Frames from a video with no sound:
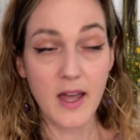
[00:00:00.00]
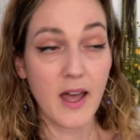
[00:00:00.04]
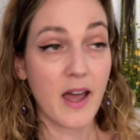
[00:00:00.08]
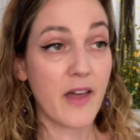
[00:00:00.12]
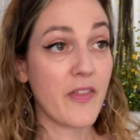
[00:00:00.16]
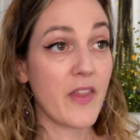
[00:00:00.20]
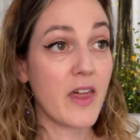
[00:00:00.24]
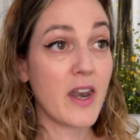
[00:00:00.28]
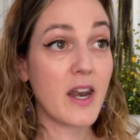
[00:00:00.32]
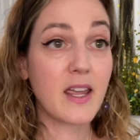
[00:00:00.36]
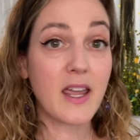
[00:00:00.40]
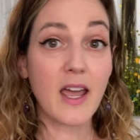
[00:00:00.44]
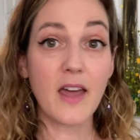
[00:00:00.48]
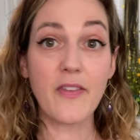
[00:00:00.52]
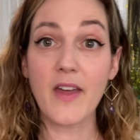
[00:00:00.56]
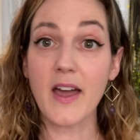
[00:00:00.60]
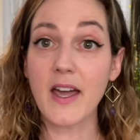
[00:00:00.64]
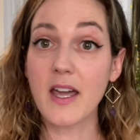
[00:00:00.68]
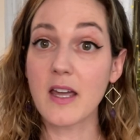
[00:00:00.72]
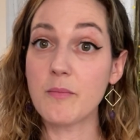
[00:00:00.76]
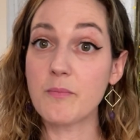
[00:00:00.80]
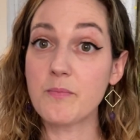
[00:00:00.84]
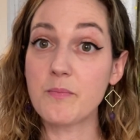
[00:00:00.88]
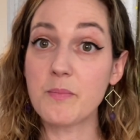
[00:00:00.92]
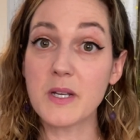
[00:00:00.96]
And then again, that
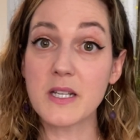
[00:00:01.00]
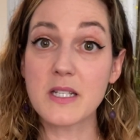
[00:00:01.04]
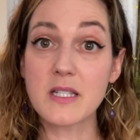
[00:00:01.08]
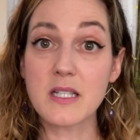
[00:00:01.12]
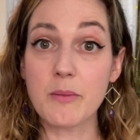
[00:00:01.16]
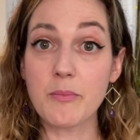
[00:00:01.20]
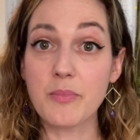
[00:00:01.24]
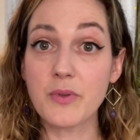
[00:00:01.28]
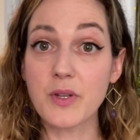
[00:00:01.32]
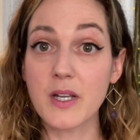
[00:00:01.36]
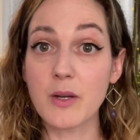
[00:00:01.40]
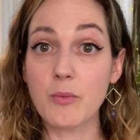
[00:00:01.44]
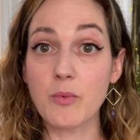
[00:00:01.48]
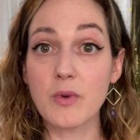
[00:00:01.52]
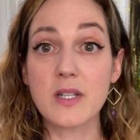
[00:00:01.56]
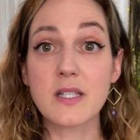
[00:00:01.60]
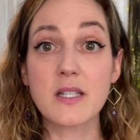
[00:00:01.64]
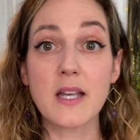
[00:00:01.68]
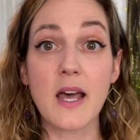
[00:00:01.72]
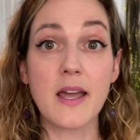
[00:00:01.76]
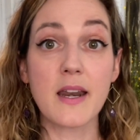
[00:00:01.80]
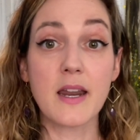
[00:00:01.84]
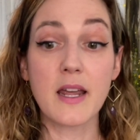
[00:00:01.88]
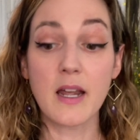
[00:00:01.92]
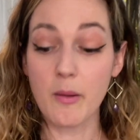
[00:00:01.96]
could be simply
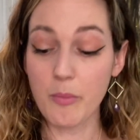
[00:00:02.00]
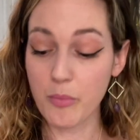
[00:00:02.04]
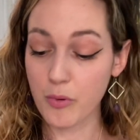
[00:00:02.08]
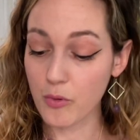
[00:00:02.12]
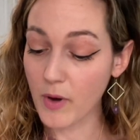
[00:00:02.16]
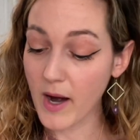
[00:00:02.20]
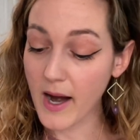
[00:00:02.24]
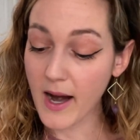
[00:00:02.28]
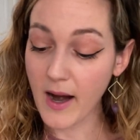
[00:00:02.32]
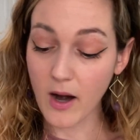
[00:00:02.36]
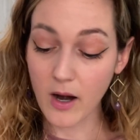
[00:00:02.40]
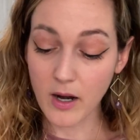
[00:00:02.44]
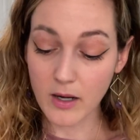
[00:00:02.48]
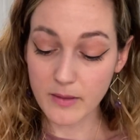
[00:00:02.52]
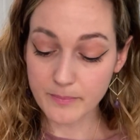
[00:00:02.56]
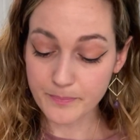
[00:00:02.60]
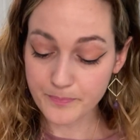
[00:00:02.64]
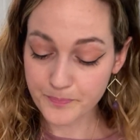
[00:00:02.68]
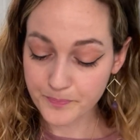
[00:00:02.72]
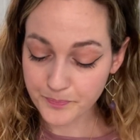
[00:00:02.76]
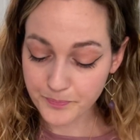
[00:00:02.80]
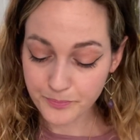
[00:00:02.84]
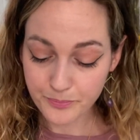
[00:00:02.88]
reciting a prayer.